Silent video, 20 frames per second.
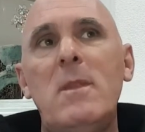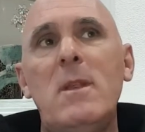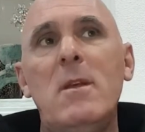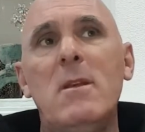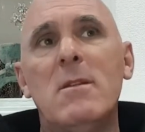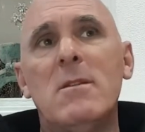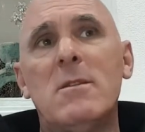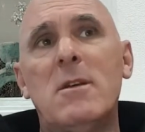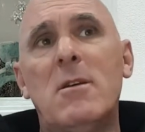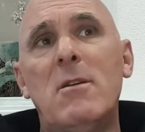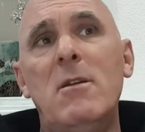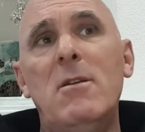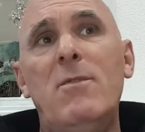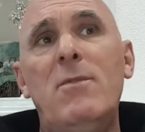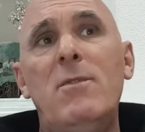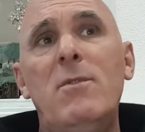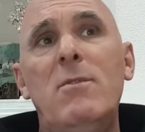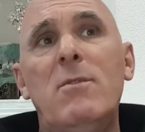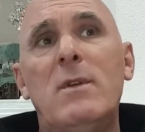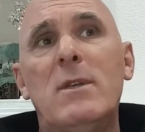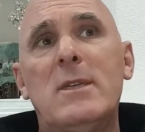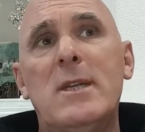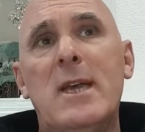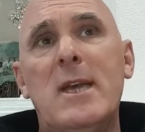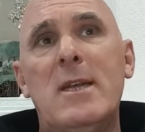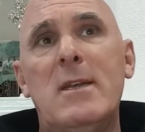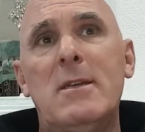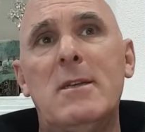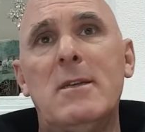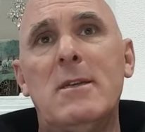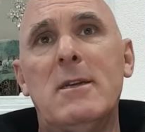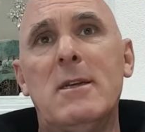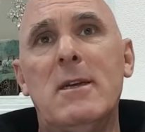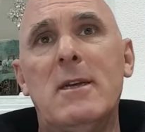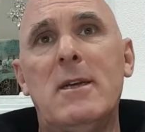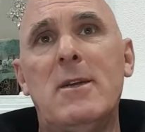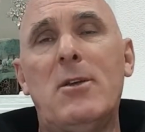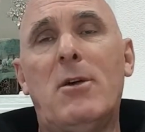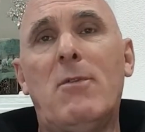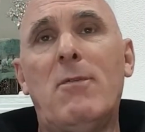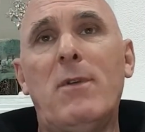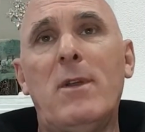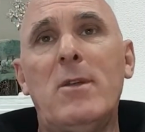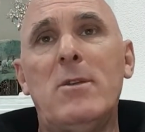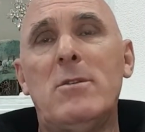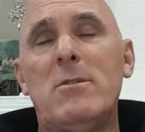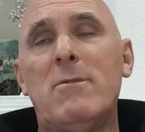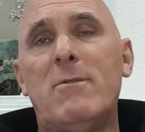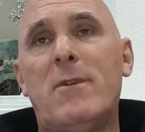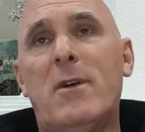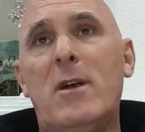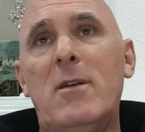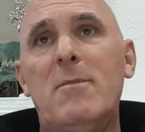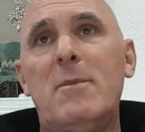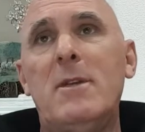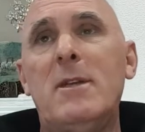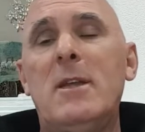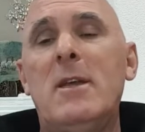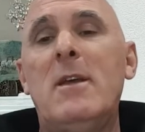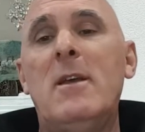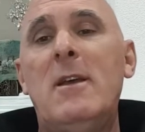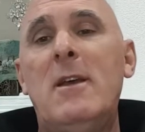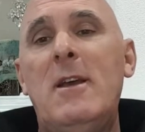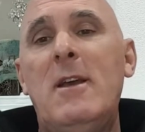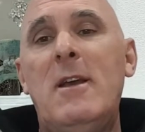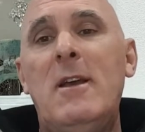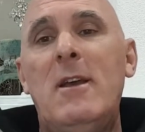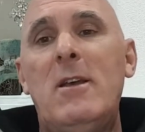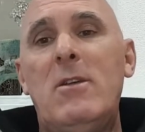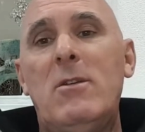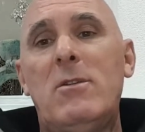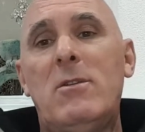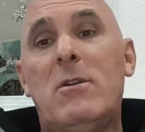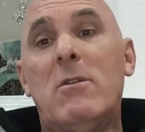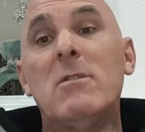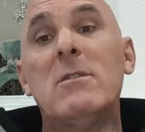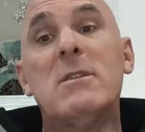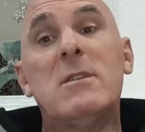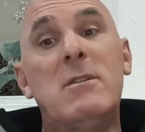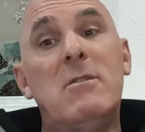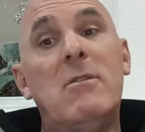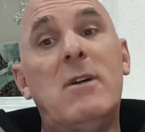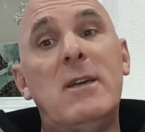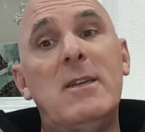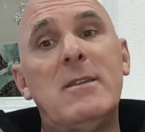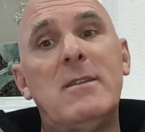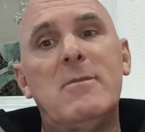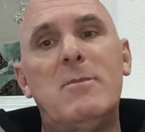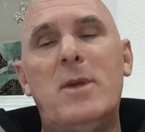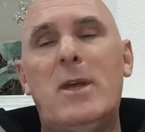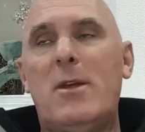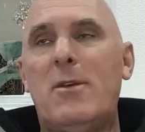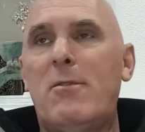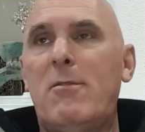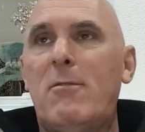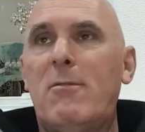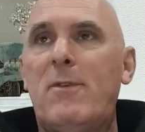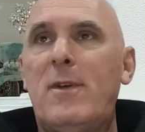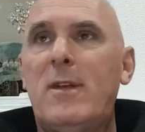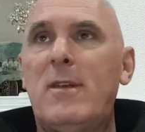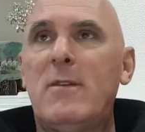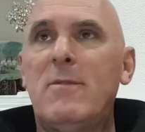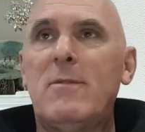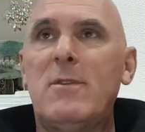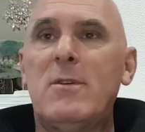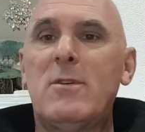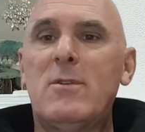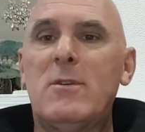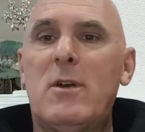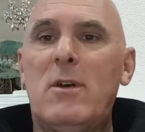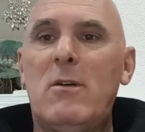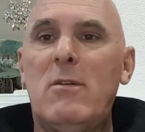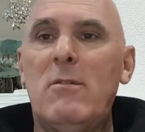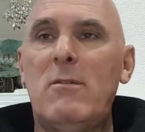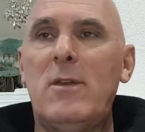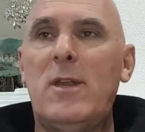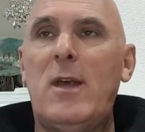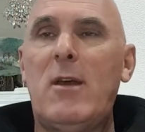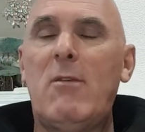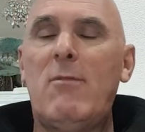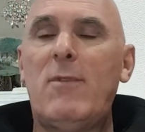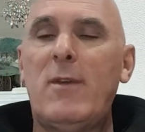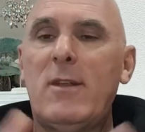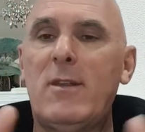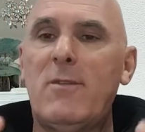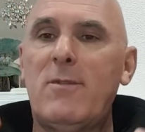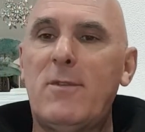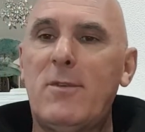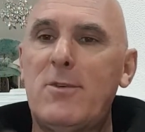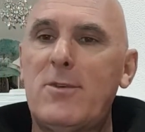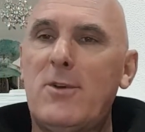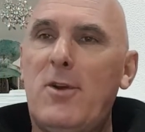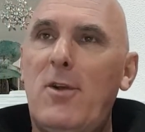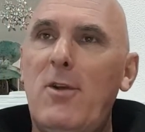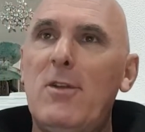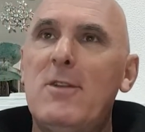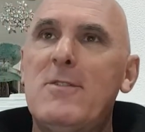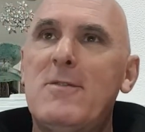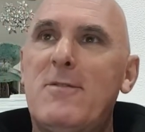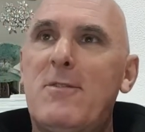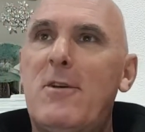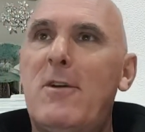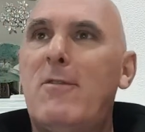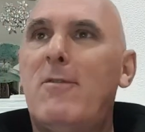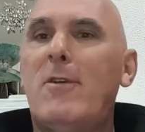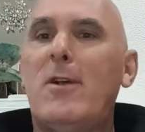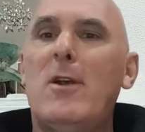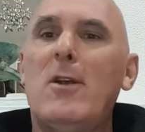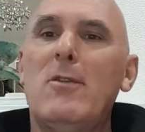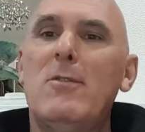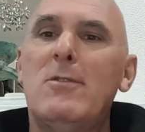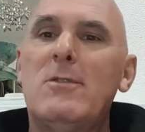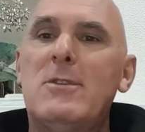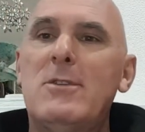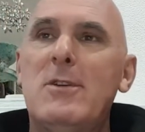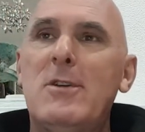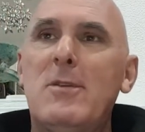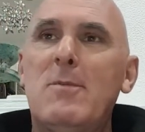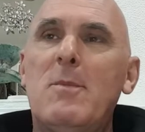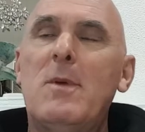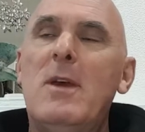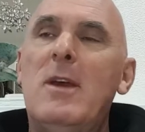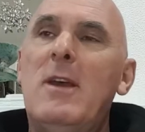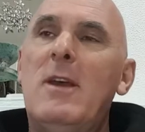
So if you attend an off-leash environment, your dog still has to be under effective control. Now, effective control is a very loose term.